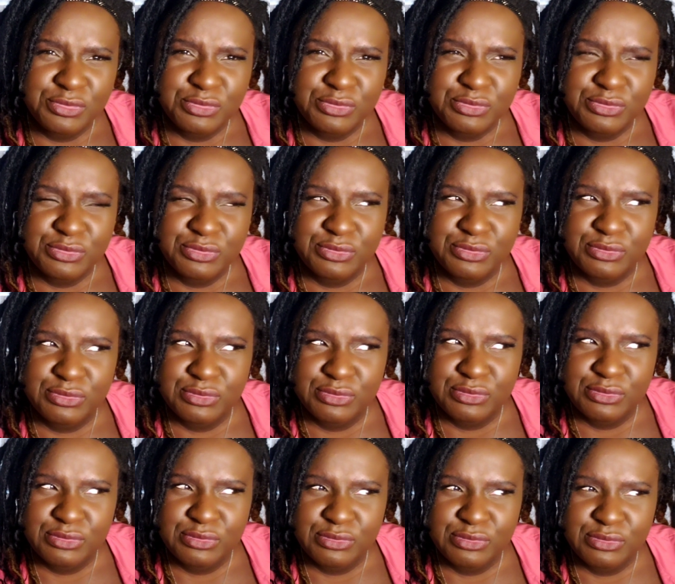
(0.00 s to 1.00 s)
No, not
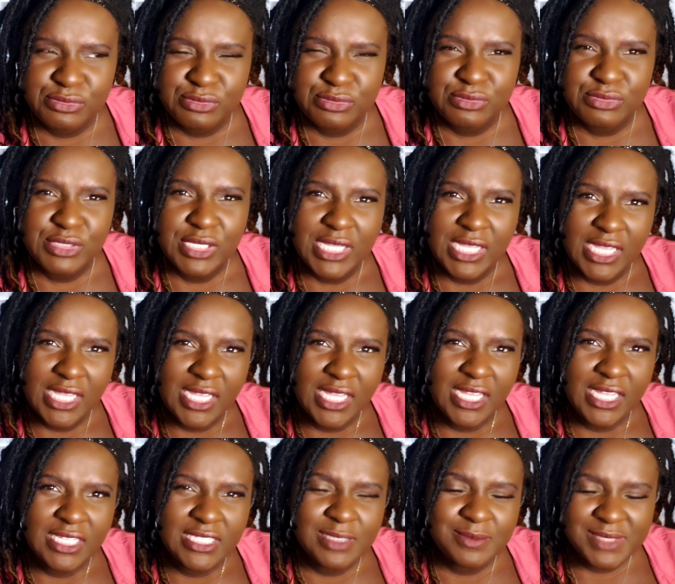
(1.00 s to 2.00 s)
really, but try again.
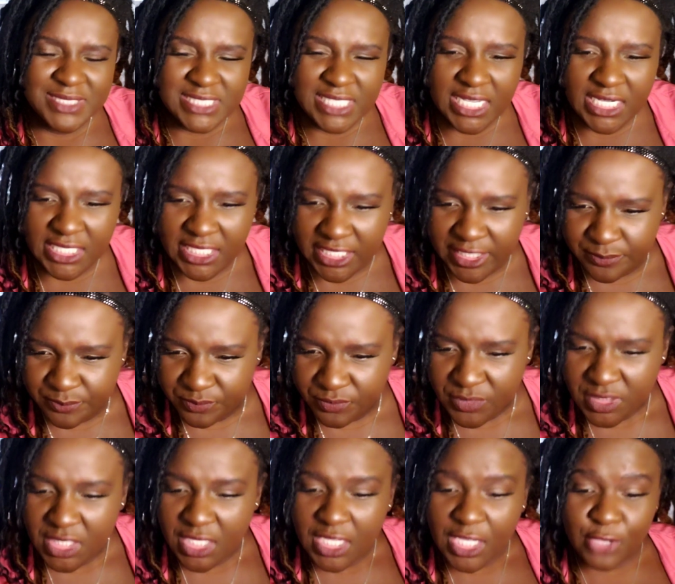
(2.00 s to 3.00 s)
Let me say it again.
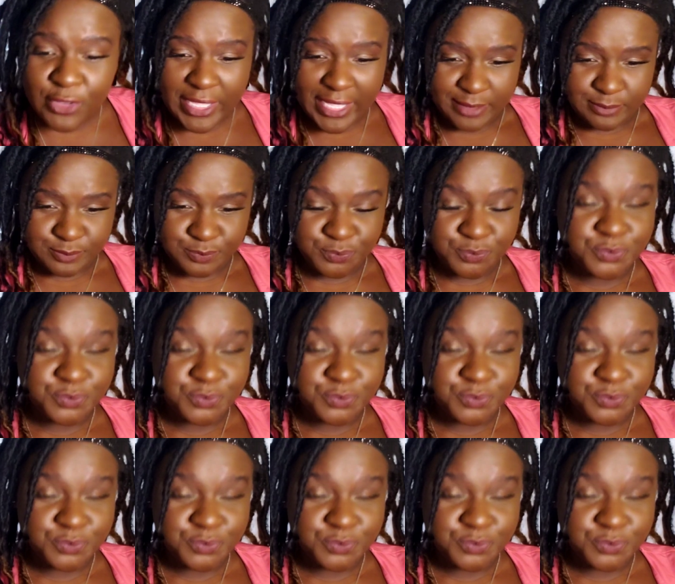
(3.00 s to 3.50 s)
Okay.